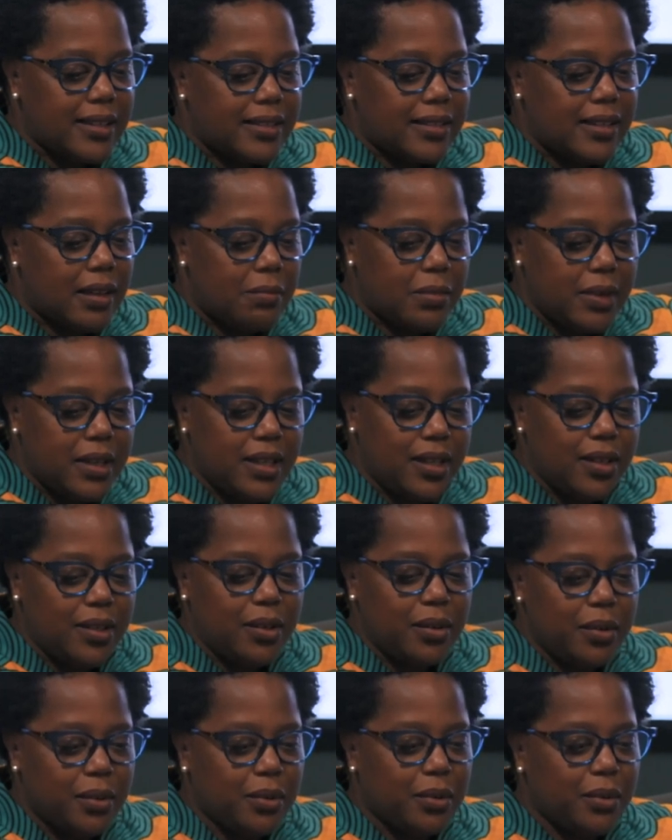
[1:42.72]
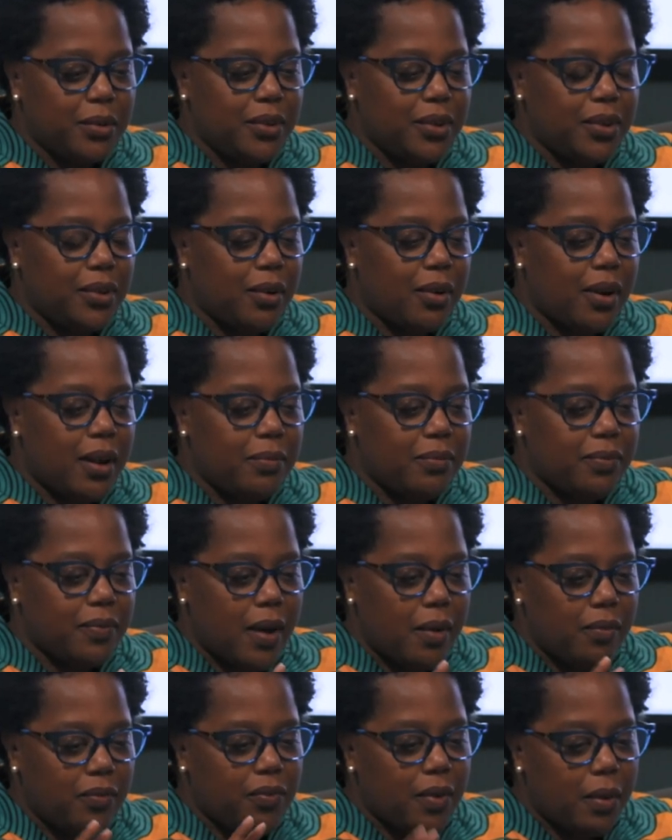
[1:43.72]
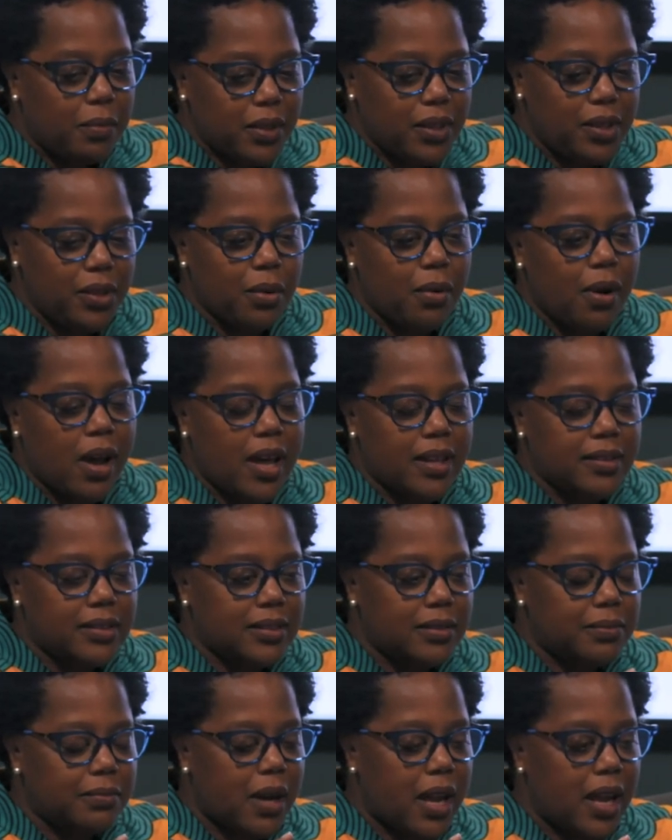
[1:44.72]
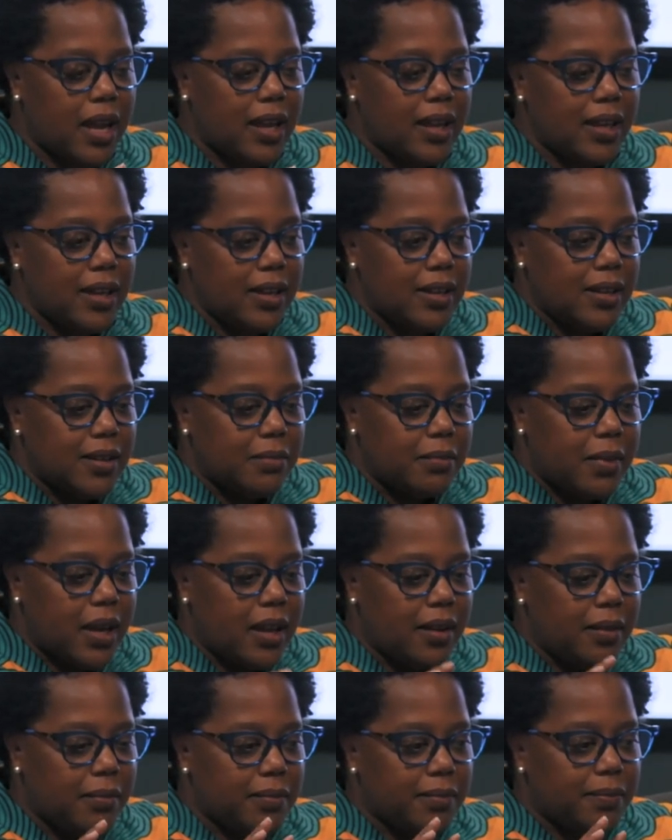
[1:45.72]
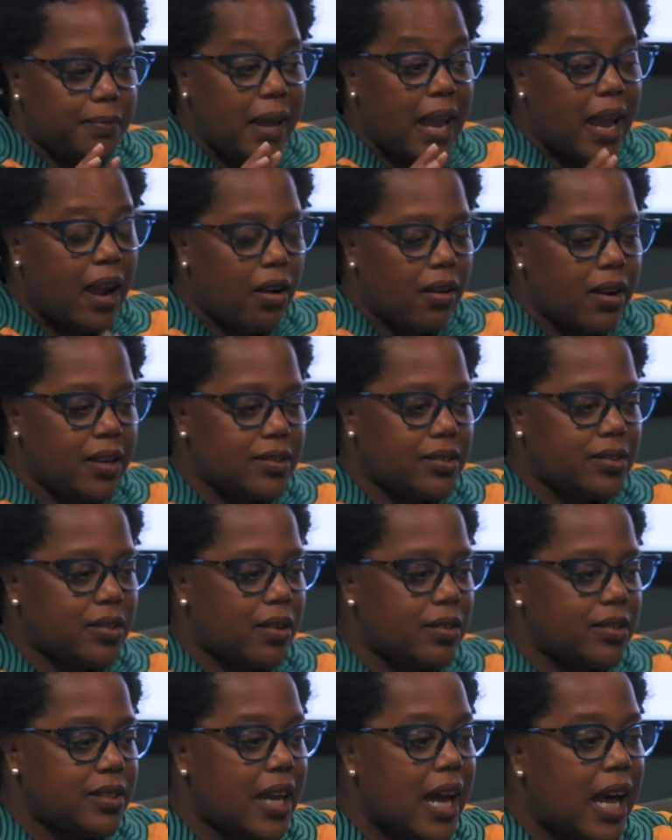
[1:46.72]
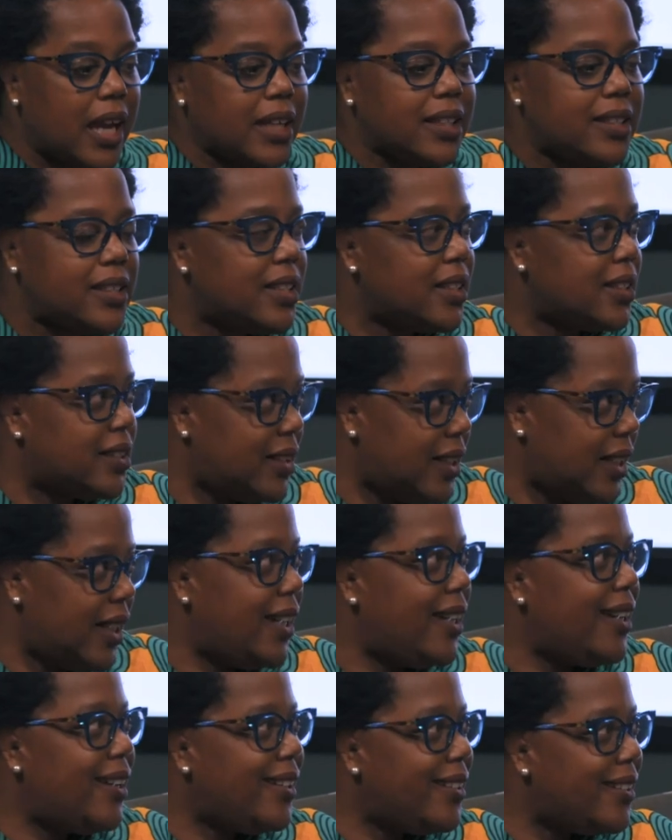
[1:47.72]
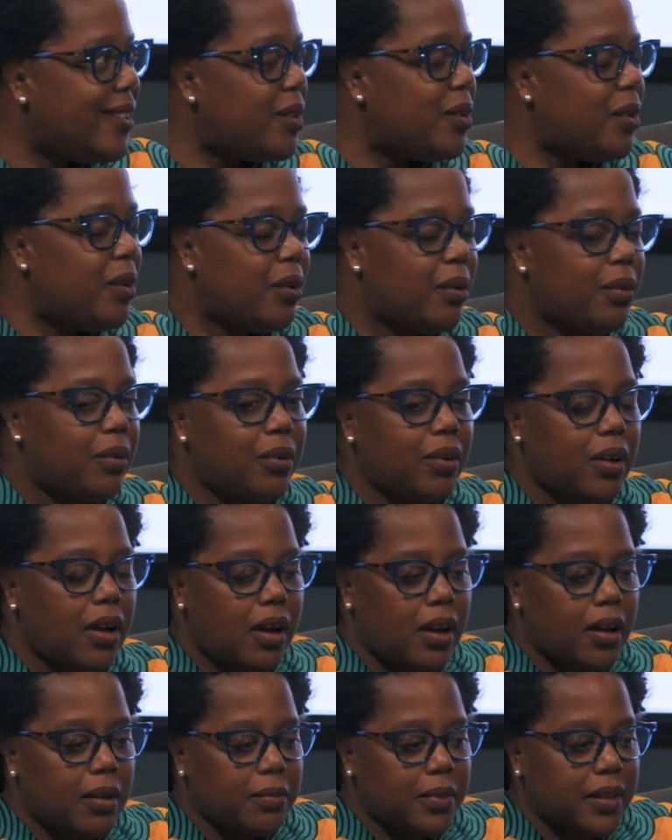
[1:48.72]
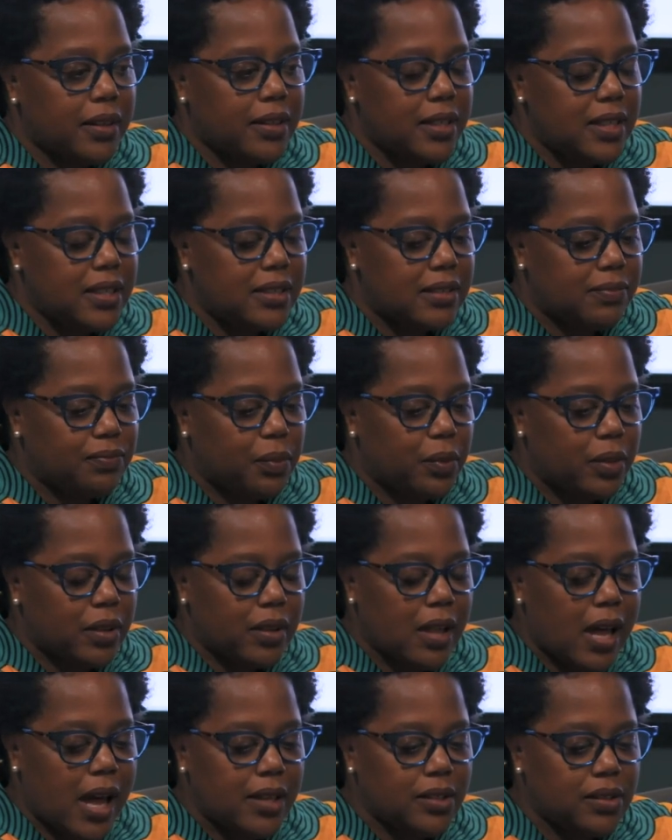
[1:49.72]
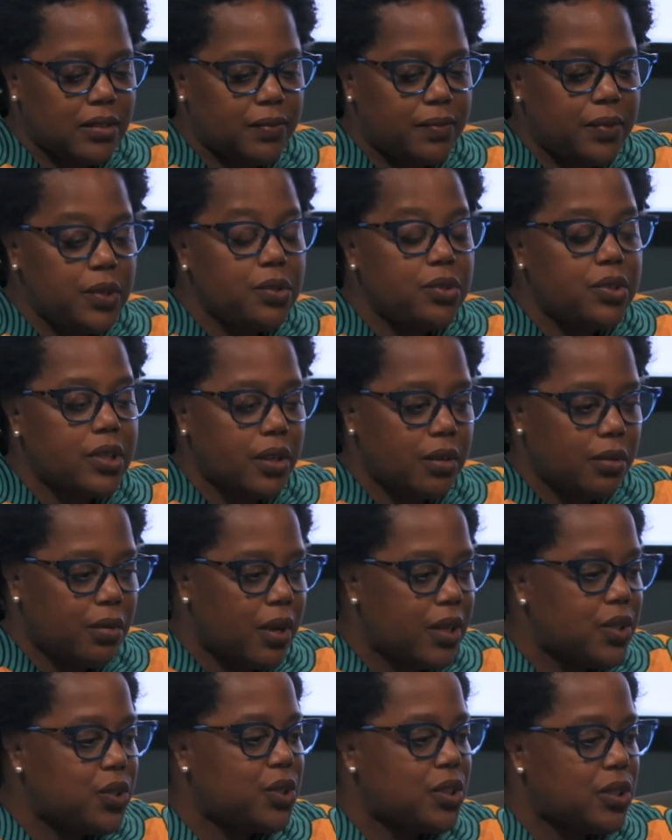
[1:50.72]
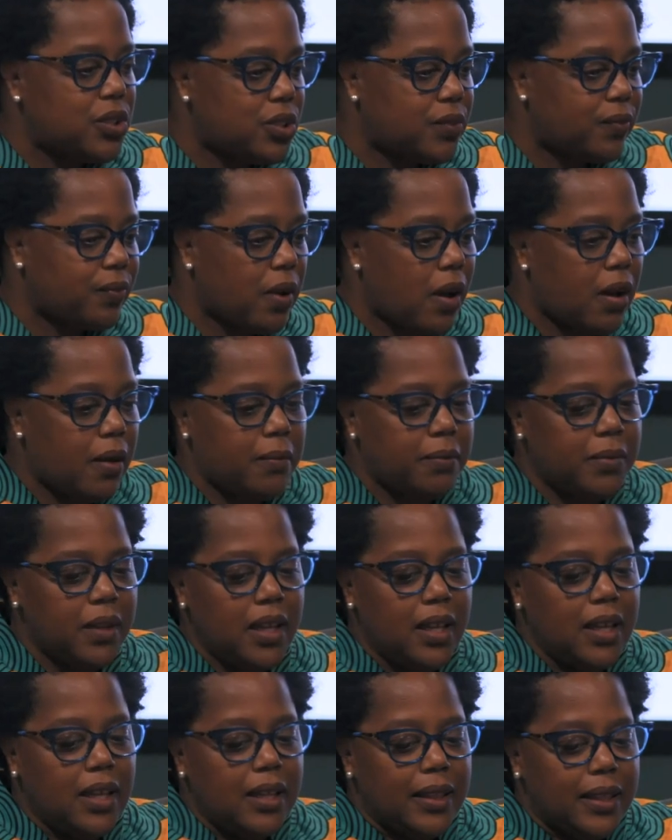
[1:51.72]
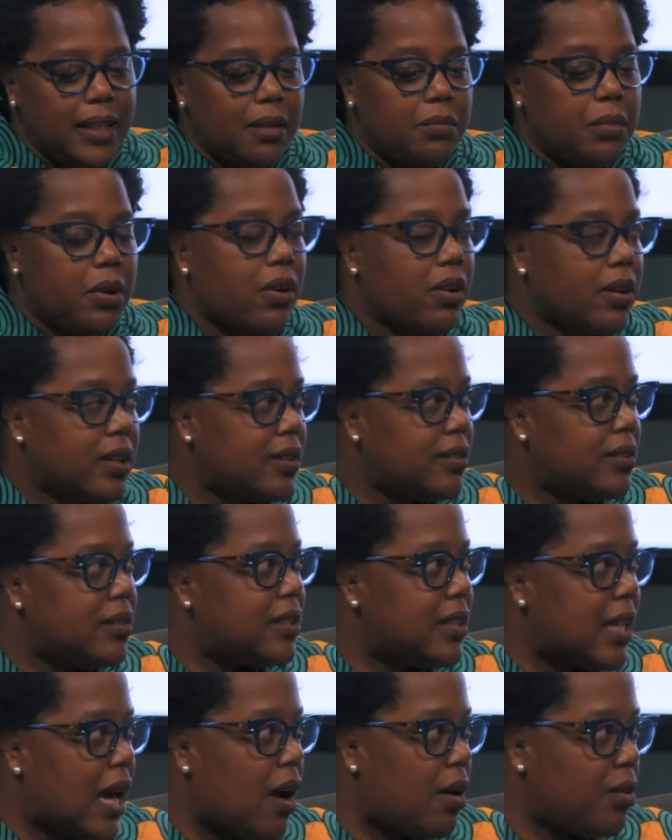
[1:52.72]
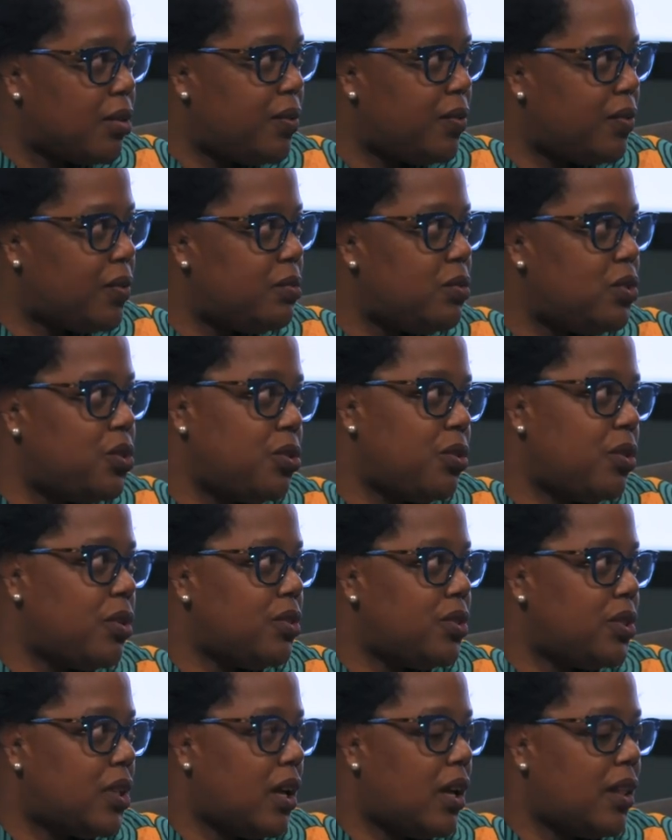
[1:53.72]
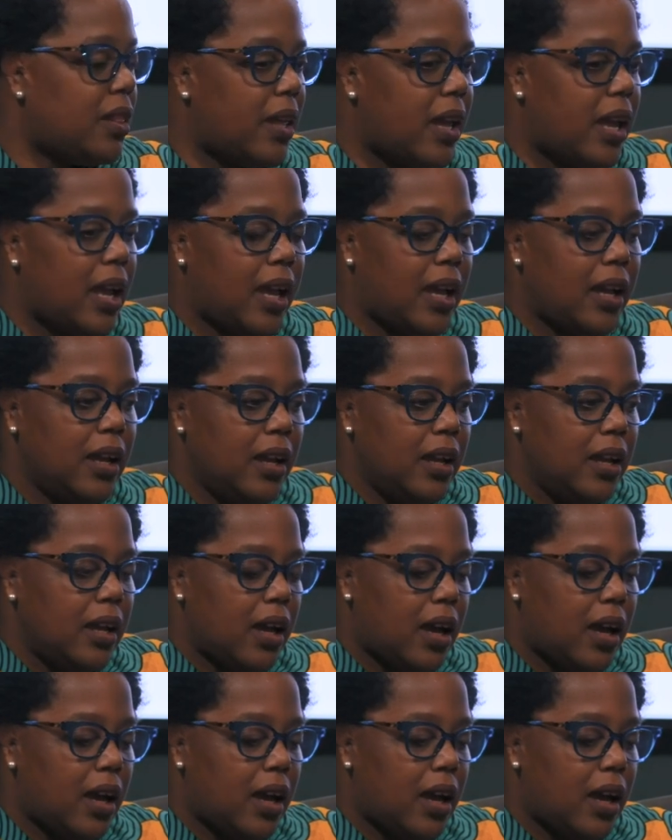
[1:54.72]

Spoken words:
somebody who, you know, I'm from the U.S. My parents are technically, you know, at least for the last few generations, from the American South, from Georgia. They